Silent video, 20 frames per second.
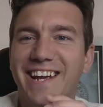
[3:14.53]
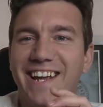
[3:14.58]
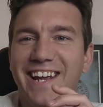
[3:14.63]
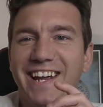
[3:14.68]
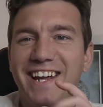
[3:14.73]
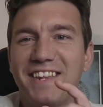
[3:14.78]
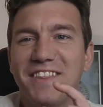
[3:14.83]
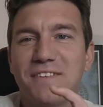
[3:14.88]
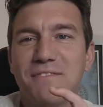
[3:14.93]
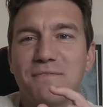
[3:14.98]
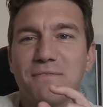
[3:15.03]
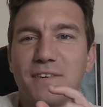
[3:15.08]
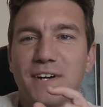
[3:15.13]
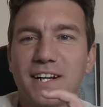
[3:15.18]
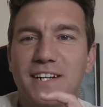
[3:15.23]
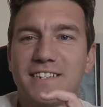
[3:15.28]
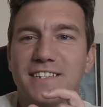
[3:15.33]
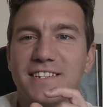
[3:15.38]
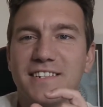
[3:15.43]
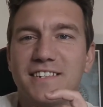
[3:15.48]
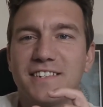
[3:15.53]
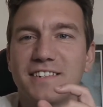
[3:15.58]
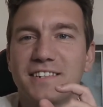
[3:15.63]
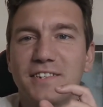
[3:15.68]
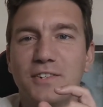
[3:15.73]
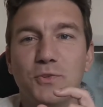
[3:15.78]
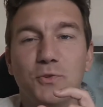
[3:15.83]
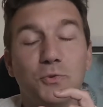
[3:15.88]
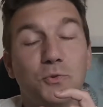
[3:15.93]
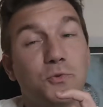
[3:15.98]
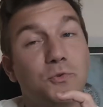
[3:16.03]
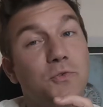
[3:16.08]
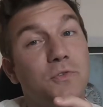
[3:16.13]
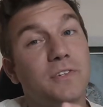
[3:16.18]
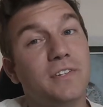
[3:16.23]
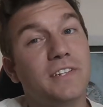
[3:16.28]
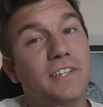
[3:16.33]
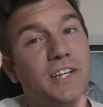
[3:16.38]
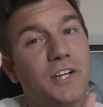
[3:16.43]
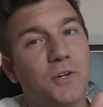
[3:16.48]
Eithan finds this little
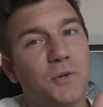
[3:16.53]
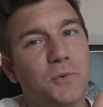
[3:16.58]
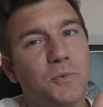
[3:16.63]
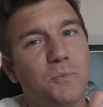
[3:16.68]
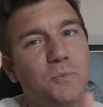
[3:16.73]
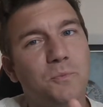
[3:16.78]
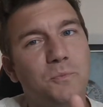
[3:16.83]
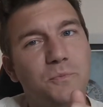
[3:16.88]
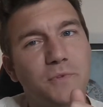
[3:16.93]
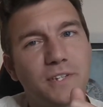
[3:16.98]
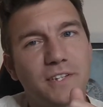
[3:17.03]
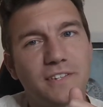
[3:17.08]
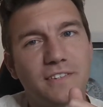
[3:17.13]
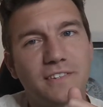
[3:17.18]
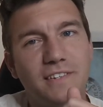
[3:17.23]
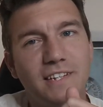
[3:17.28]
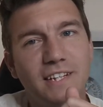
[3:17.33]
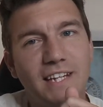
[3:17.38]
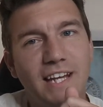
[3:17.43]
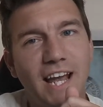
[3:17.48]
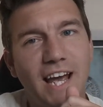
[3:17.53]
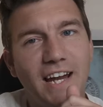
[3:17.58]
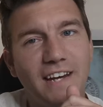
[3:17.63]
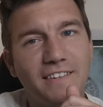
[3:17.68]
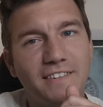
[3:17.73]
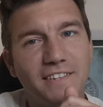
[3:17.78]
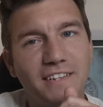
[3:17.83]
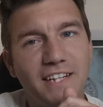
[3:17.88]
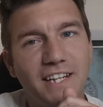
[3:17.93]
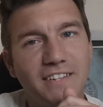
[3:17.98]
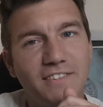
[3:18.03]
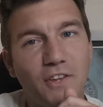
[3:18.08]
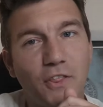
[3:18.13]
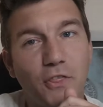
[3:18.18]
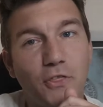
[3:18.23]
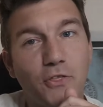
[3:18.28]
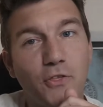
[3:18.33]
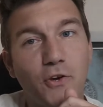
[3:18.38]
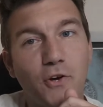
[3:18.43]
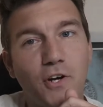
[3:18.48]
you know that he has his
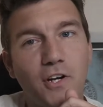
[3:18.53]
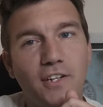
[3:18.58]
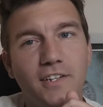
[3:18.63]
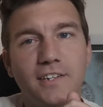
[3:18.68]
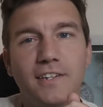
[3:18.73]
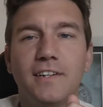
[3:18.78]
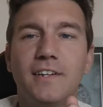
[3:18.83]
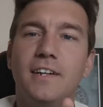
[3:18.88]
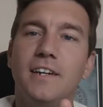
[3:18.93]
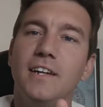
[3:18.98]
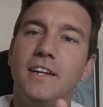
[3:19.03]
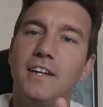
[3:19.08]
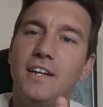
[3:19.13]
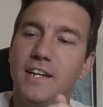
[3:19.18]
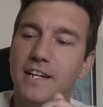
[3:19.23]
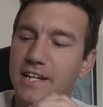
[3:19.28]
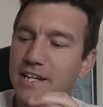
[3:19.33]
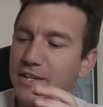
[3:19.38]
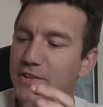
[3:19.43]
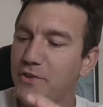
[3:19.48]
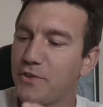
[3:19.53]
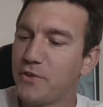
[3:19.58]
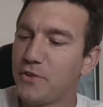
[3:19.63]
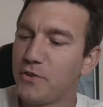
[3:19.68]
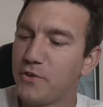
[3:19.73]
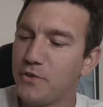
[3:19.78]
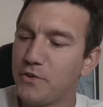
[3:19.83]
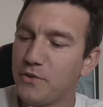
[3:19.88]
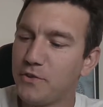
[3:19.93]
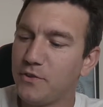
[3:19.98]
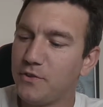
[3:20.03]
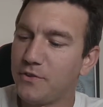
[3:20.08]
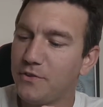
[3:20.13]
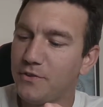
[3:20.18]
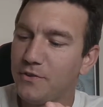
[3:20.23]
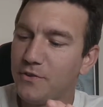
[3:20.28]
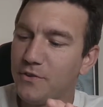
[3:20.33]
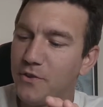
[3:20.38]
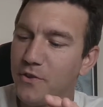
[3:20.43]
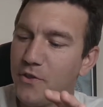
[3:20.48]
thought, and
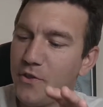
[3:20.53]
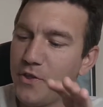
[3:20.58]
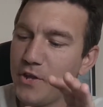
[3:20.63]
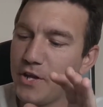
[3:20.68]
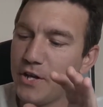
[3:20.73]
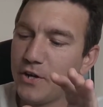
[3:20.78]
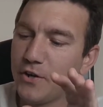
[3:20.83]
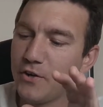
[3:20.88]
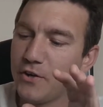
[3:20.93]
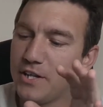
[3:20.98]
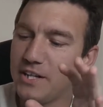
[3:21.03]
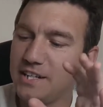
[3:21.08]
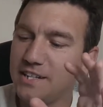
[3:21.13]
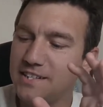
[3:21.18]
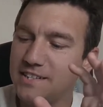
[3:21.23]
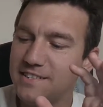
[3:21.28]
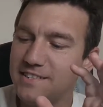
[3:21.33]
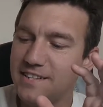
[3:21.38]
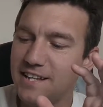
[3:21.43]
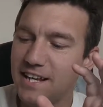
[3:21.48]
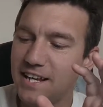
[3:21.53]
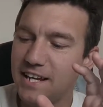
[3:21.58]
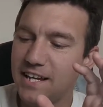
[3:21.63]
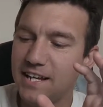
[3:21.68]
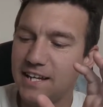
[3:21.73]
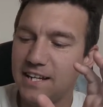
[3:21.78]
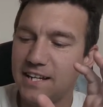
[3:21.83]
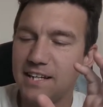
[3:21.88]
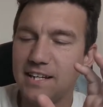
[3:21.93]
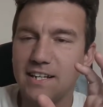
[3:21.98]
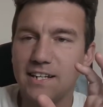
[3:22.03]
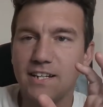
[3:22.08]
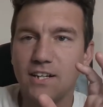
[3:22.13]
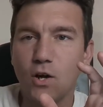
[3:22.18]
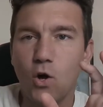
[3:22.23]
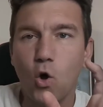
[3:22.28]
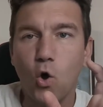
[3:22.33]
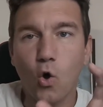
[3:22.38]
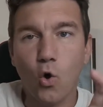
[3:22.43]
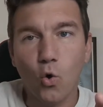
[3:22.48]
there is a
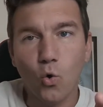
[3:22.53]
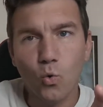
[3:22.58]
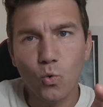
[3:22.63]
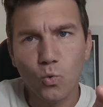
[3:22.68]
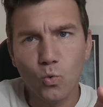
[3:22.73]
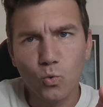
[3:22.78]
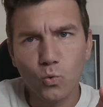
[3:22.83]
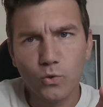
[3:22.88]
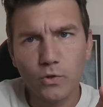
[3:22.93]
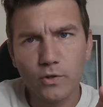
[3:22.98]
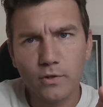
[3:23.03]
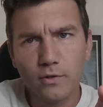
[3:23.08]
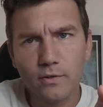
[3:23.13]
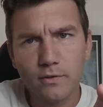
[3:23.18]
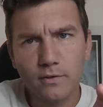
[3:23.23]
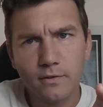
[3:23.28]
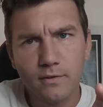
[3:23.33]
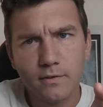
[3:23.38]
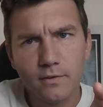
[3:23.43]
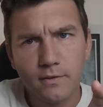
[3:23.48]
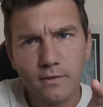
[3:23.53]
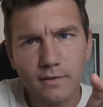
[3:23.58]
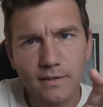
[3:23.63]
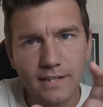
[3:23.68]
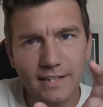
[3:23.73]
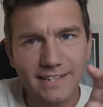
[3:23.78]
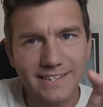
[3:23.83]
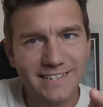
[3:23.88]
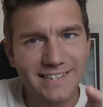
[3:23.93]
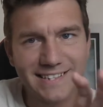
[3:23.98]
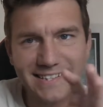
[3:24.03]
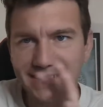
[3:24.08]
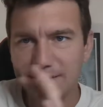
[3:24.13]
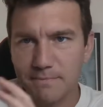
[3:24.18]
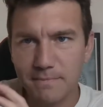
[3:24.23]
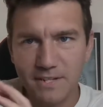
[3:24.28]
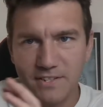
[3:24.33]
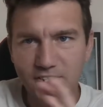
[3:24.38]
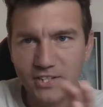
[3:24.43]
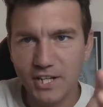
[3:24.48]
old like system
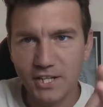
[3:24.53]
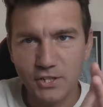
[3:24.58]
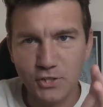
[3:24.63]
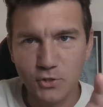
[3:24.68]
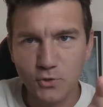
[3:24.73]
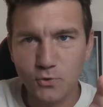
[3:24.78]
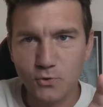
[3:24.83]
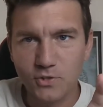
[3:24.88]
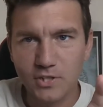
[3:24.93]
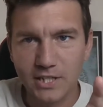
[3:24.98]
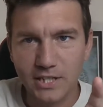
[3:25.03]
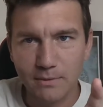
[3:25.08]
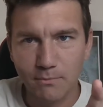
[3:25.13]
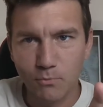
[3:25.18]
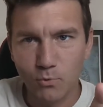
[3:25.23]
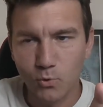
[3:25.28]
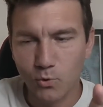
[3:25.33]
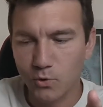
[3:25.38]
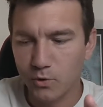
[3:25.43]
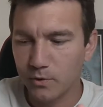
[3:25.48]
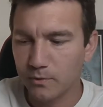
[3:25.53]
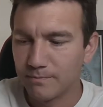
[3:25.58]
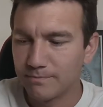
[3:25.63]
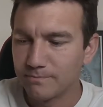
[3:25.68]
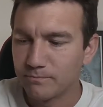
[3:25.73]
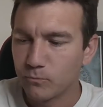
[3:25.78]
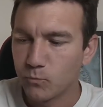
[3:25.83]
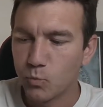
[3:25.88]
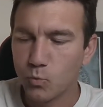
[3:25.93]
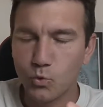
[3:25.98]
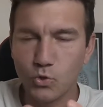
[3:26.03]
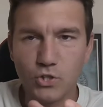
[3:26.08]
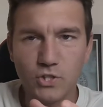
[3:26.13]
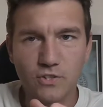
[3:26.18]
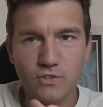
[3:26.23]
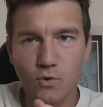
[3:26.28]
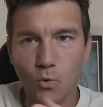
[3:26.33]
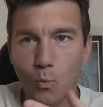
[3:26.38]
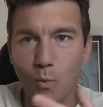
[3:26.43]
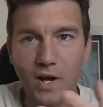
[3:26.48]
that's not used anymore, which is
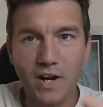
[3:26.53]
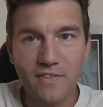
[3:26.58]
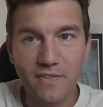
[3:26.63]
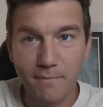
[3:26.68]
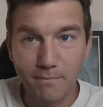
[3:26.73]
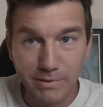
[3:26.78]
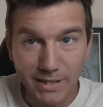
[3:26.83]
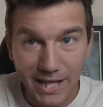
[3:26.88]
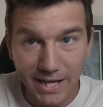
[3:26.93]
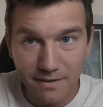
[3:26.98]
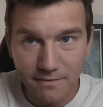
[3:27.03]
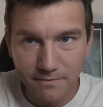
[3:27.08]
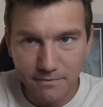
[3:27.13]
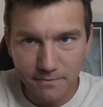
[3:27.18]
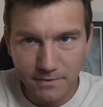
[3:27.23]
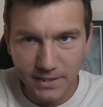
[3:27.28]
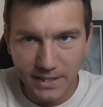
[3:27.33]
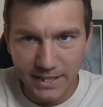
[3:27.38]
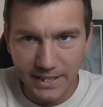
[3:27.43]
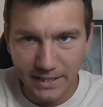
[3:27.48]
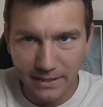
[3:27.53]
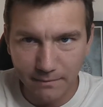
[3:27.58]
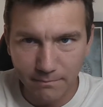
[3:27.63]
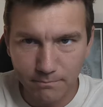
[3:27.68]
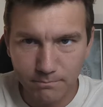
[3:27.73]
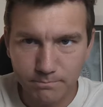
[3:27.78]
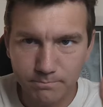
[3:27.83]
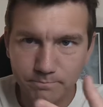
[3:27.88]
the way of the black flame.